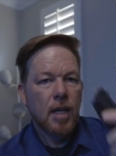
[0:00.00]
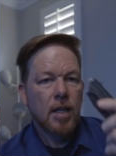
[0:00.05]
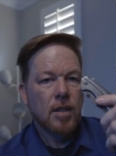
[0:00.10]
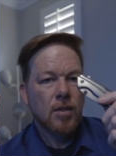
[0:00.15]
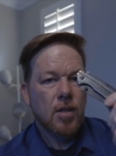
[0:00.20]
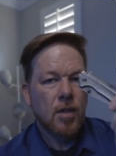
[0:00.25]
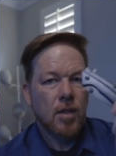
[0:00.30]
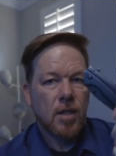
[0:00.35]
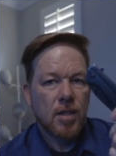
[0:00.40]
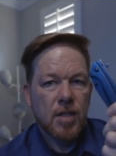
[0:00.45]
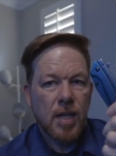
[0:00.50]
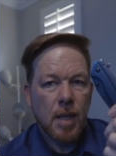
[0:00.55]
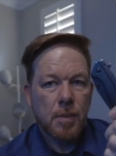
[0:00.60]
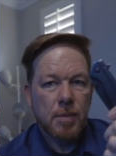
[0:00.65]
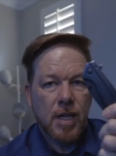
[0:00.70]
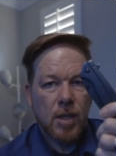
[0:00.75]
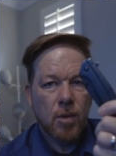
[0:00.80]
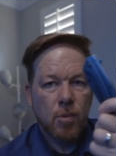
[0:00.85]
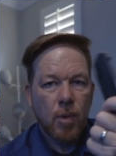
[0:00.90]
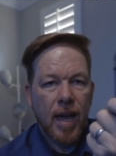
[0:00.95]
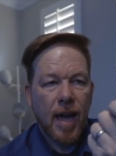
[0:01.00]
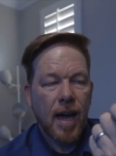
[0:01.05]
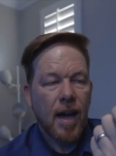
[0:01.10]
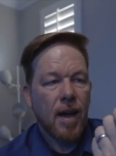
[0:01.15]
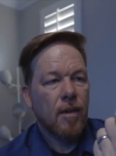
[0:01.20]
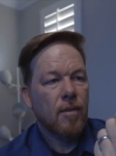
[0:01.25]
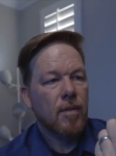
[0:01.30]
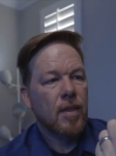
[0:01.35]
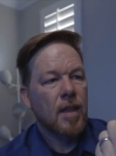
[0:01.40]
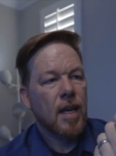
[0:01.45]
So the subject, we
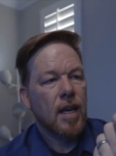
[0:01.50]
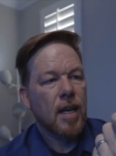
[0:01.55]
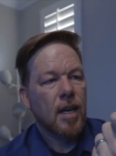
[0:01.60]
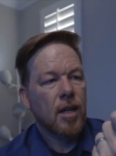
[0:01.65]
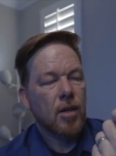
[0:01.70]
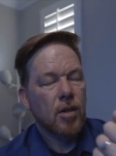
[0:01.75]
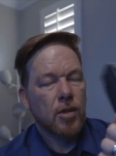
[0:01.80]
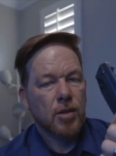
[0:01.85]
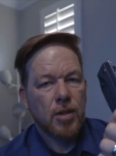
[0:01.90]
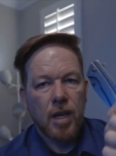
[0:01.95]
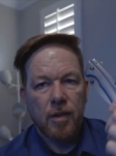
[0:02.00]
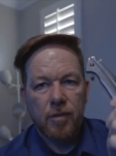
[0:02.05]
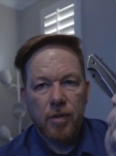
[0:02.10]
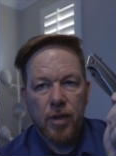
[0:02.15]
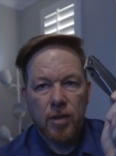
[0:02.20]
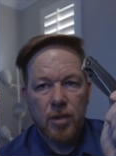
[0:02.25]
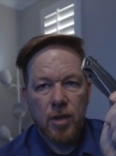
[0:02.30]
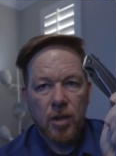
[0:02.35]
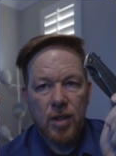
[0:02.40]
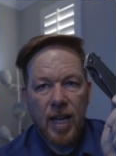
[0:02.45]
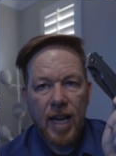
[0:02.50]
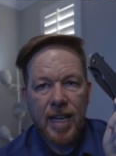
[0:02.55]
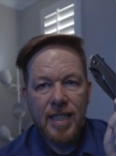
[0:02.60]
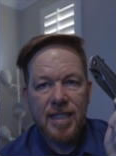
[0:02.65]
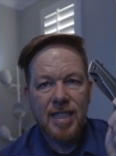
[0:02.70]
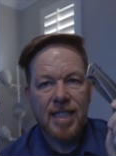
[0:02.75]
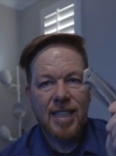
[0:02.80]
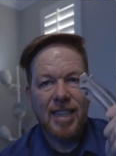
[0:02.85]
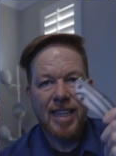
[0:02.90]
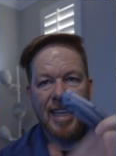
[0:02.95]
have the Kershaw filter,
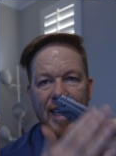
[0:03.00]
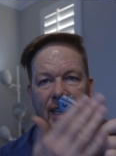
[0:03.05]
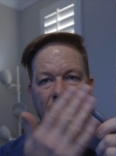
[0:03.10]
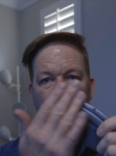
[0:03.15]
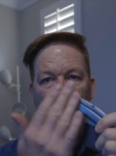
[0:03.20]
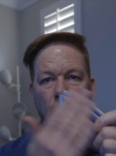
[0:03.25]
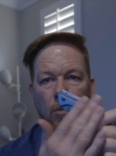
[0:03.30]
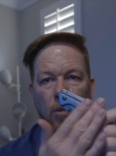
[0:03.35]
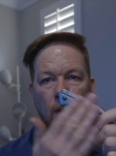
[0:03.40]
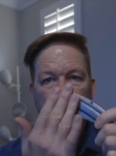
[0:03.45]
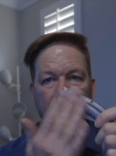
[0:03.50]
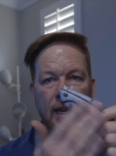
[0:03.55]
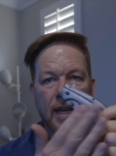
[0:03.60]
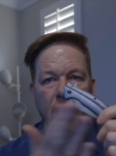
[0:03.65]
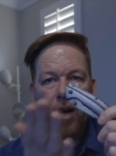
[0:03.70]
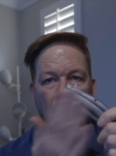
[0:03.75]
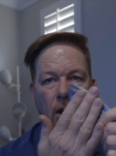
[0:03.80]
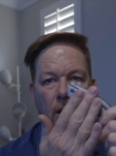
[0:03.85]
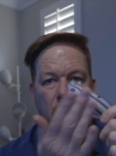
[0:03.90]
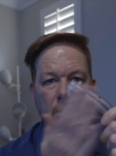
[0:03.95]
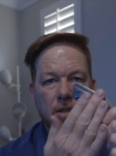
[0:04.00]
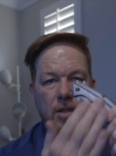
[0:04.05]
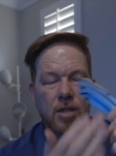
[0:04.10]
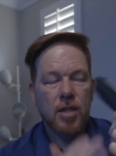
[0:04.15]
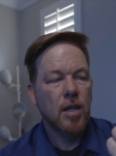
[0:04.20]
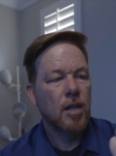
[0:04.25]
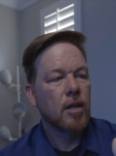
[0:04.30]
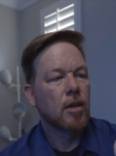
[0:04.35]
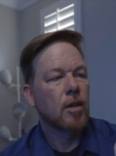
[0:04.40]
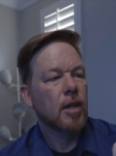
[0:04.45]
nice, clean, rugged,
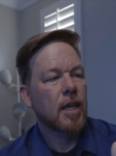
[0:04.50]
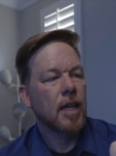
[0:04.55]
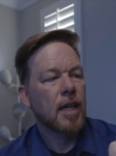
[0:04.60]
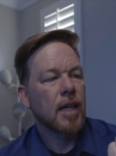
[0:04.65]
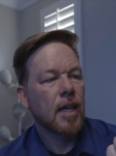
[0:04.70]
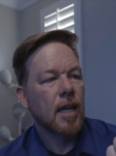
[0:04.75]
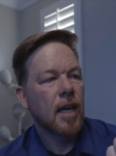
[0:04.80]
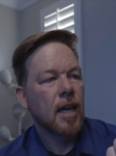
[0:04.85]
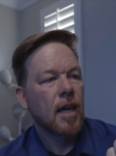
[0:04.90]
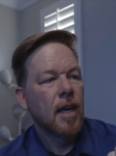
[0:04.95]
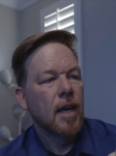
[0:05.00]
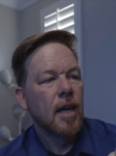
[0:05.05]
harsh looking.